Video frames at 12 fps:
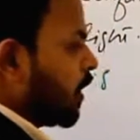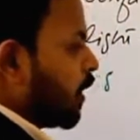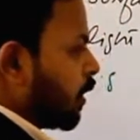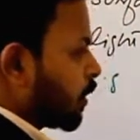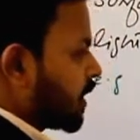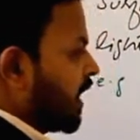
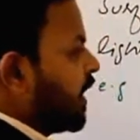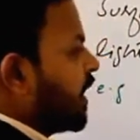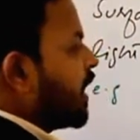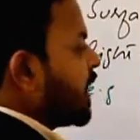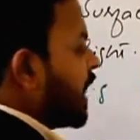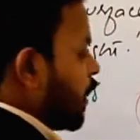
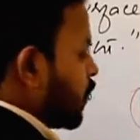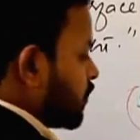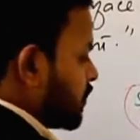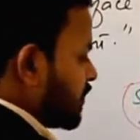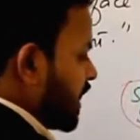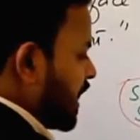Okay,
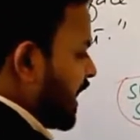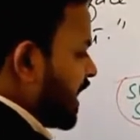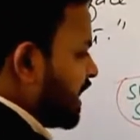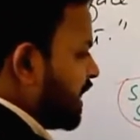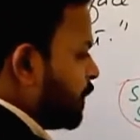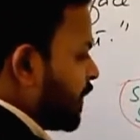now the
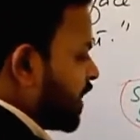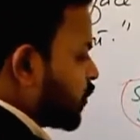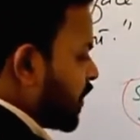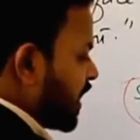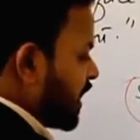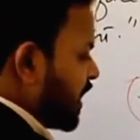angle
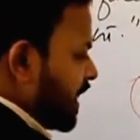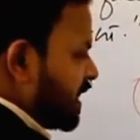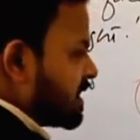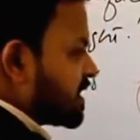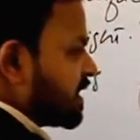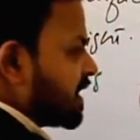between
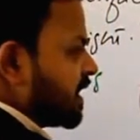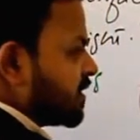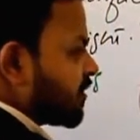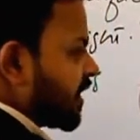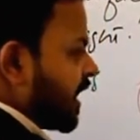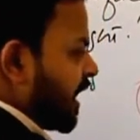
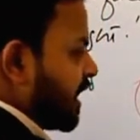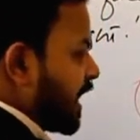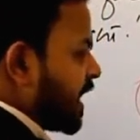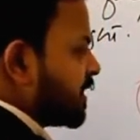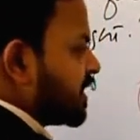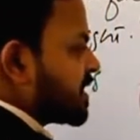incident ray,
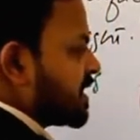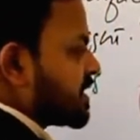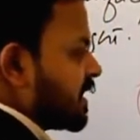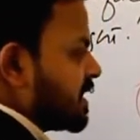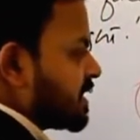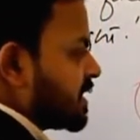like this is
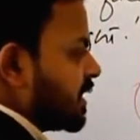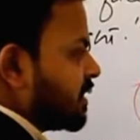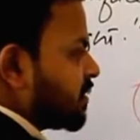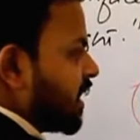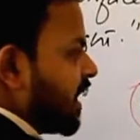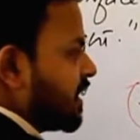
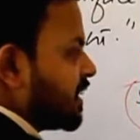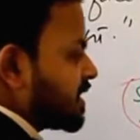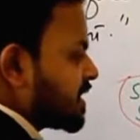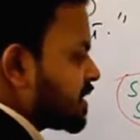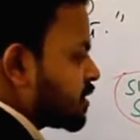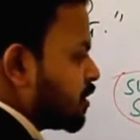incident ray,
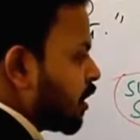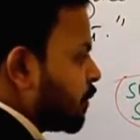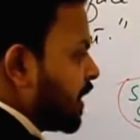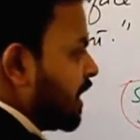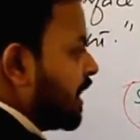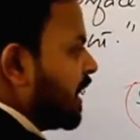this is
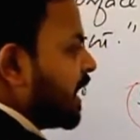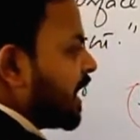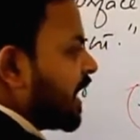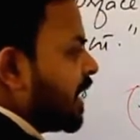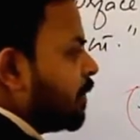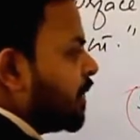normal,
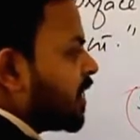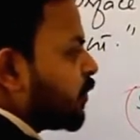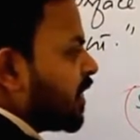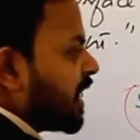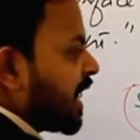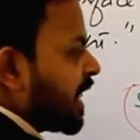in
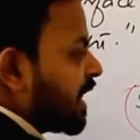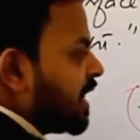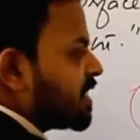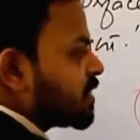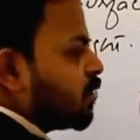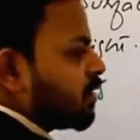between angle
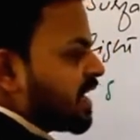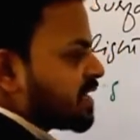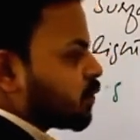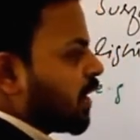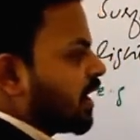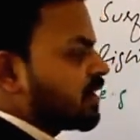is known
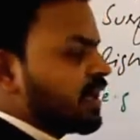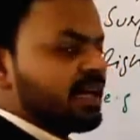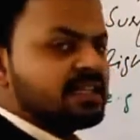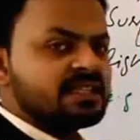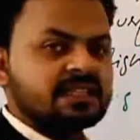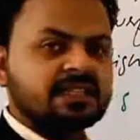as what?
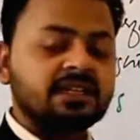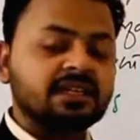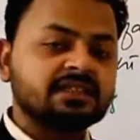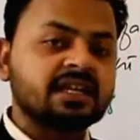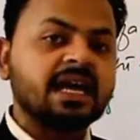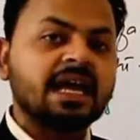
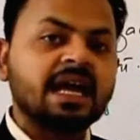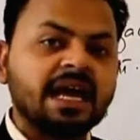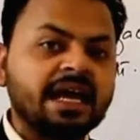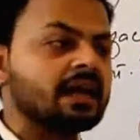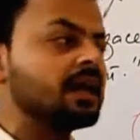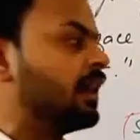Incident
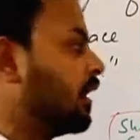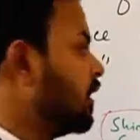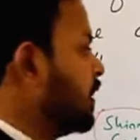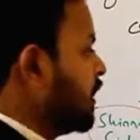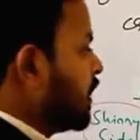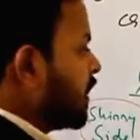
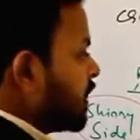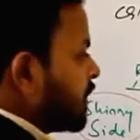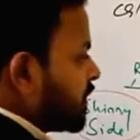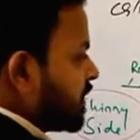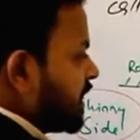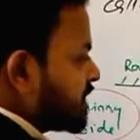angle.
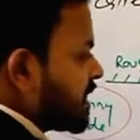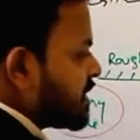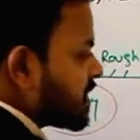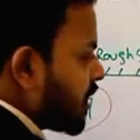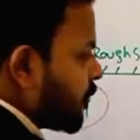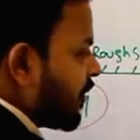This
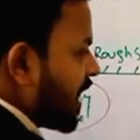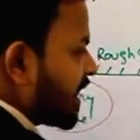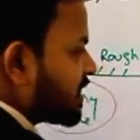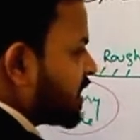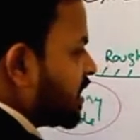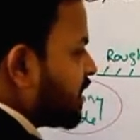is
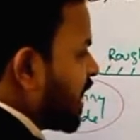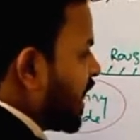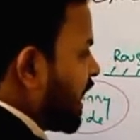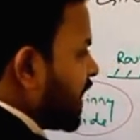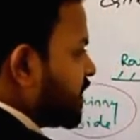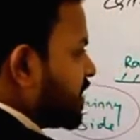reflected
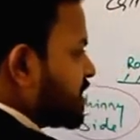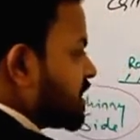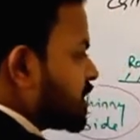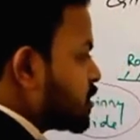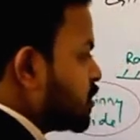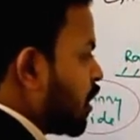ray and this
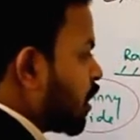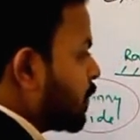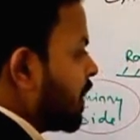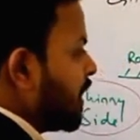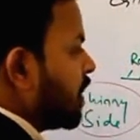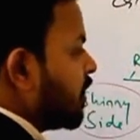is
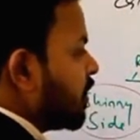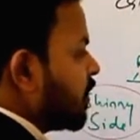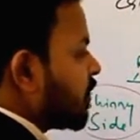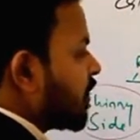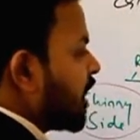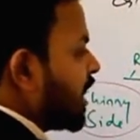normal
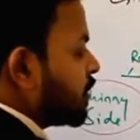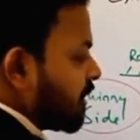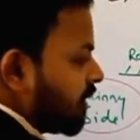ray.